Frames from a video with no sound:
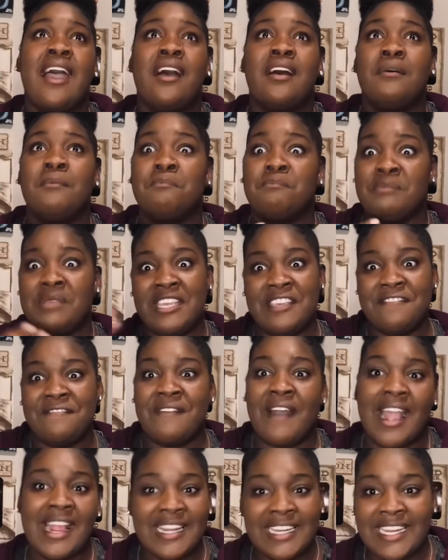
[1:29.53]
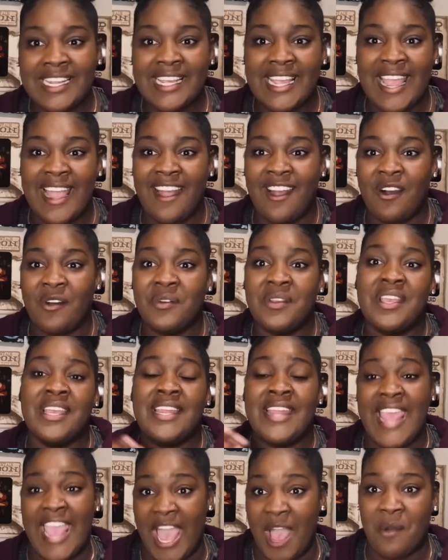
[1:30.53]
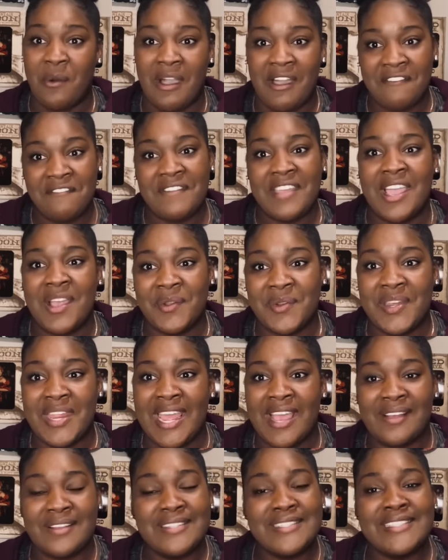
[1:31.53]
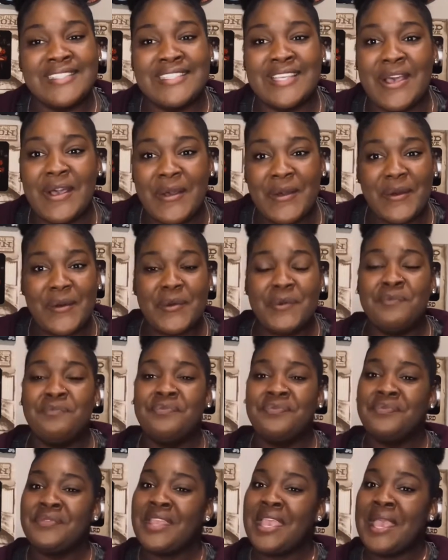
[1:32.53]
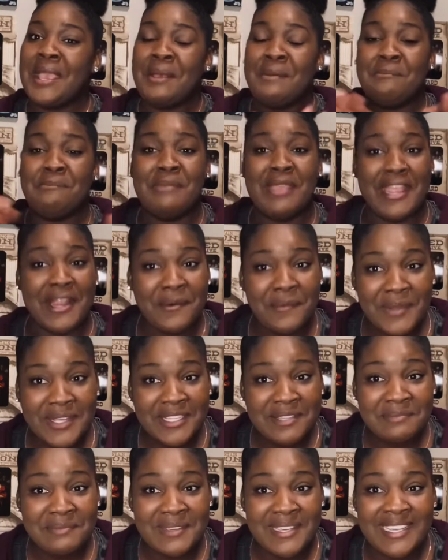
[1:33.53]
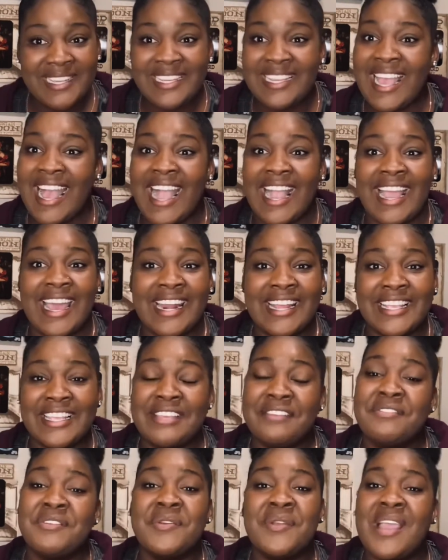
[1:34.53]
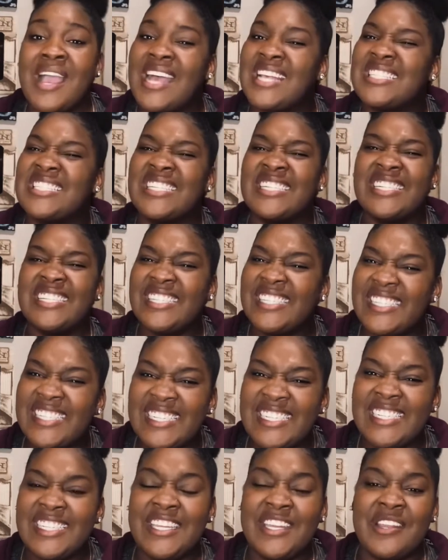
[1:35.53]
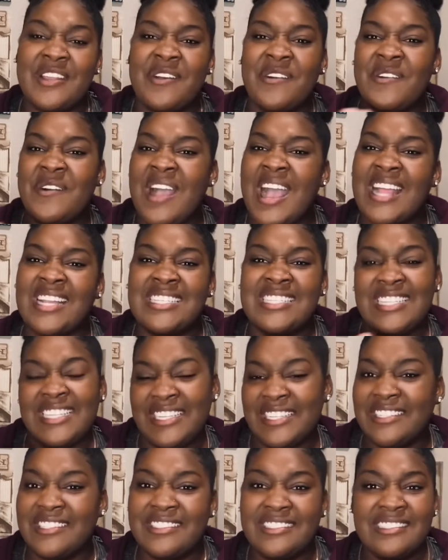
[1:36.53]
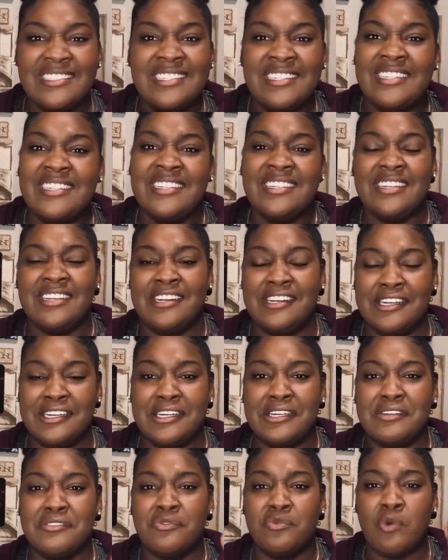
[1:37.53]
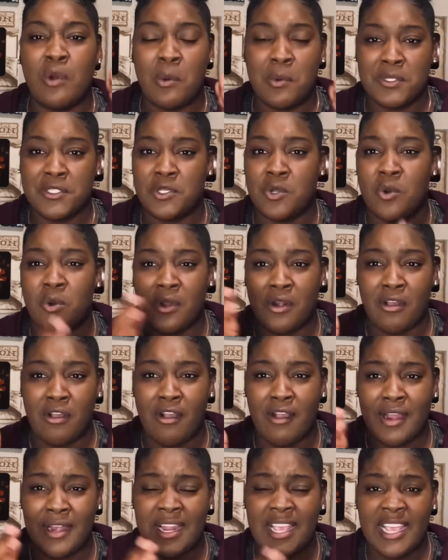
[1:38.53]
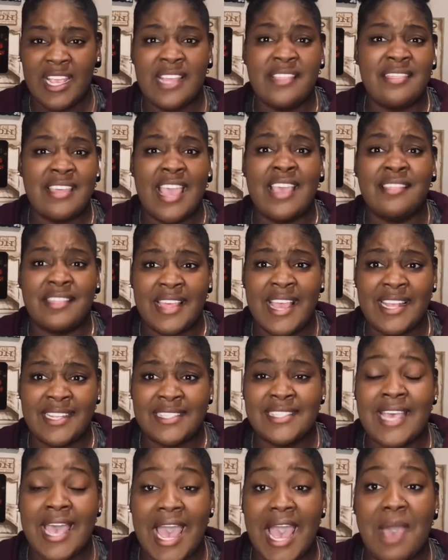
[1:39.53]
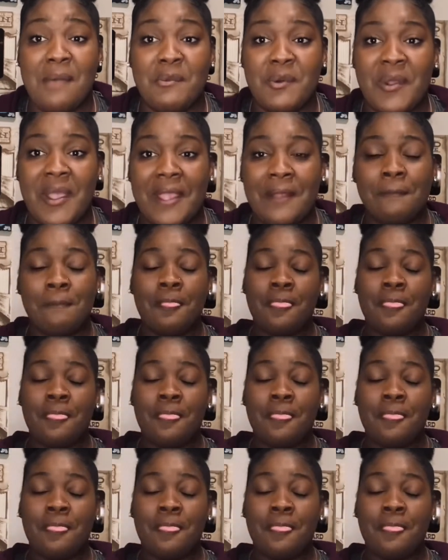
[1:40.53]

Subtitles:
me finding out and how I found out. So bear with me. I gotta give you guys a good, idea of what was going on at that time, okay?